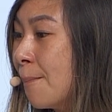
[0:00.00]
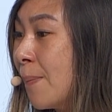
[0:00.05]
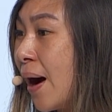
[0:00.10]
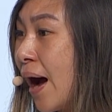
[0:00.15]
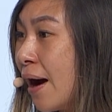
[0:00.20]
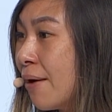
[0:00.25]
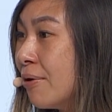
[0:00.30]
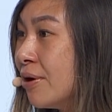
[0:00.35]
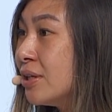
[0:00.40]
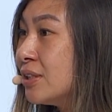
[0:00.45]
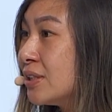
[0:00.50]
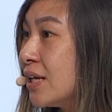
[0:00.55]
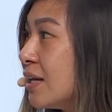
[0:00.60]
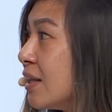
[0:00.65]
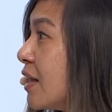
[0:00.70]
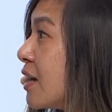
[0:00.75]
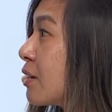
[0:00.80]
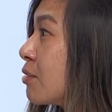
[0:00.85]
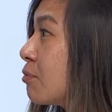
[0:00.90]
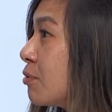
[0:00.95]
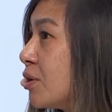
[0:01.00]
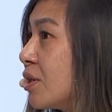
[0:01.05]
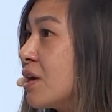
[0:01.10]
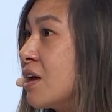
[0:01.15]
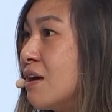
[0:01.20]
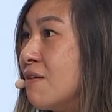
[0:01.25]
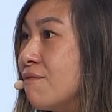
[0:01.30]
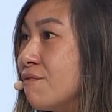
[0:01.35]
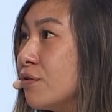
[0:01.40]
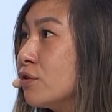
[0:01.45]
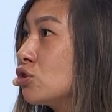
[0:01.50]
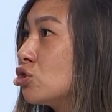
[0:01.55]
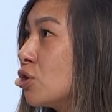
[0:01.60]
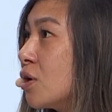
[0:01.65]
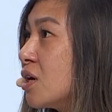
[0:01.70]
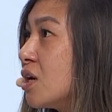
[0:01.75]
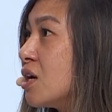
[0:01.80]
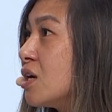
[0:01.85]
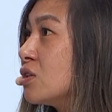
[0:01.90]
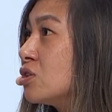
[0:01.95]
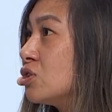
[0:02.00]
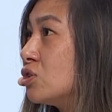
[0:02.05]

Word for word: But I would say like really infiltrating